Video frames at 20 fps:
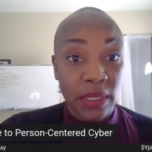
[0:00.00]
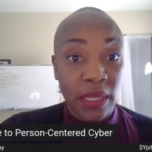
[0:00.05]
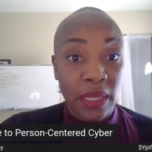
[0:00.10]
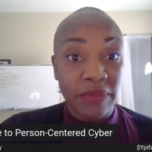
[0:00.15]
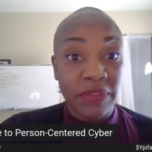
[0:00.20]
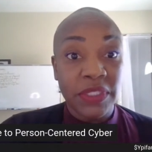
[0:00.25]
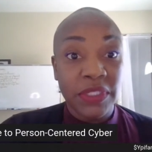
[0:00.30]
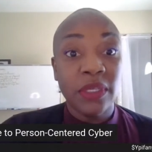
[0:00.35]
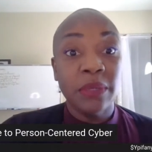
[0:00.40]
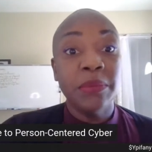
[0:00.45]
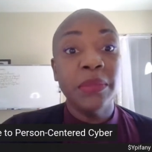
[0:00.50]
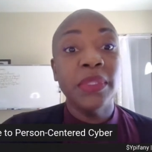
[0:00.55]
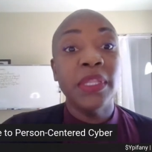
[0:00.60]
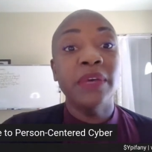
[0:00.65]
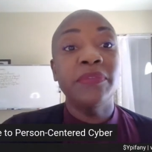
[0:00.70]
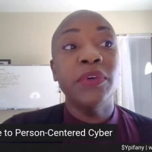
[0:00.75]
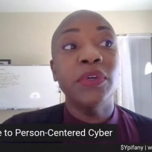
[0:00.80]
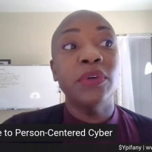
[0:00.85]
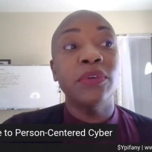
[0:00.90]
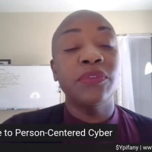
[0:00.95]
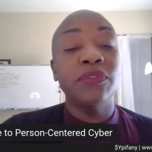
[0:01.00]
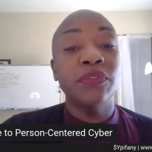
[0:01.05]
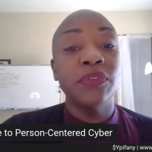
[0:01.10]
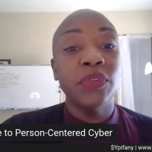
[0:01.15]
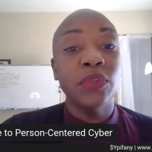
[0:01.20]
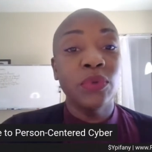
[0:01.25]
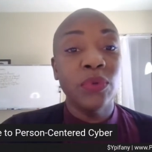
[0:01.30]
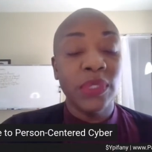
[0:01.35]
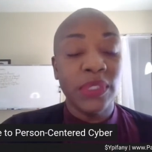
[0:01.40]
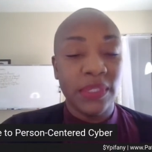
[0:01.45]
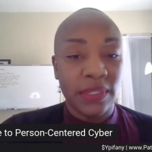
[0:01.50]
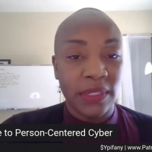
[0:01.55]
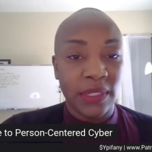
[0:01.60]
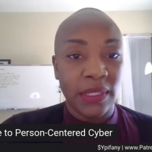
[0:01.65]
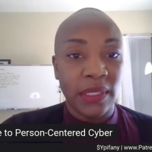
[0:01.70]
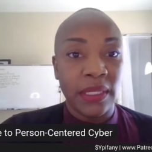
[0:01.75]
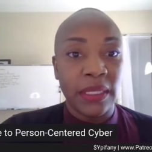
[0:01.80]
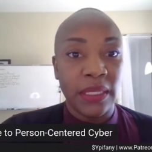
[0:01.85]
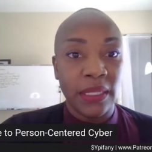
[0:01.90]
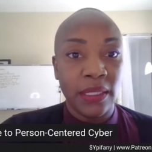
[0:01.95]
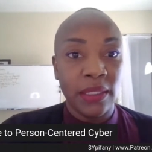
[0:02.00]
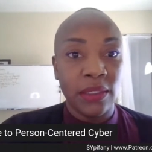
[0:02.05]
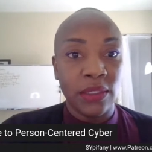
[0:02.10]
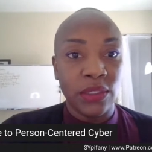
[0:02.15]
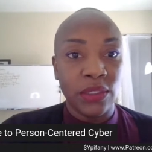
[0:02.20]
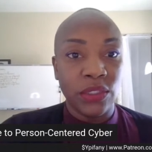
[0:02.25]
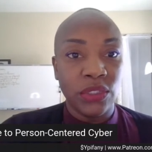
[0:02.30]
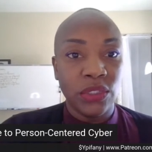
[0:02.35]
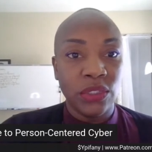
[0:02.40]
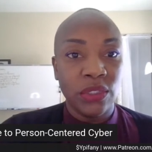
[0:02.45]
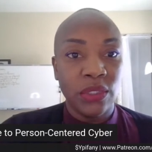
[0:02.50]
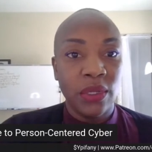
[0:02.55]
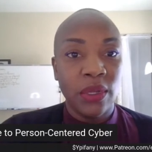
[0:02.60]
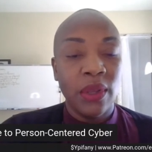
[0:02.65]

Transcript: have some level of fluency in English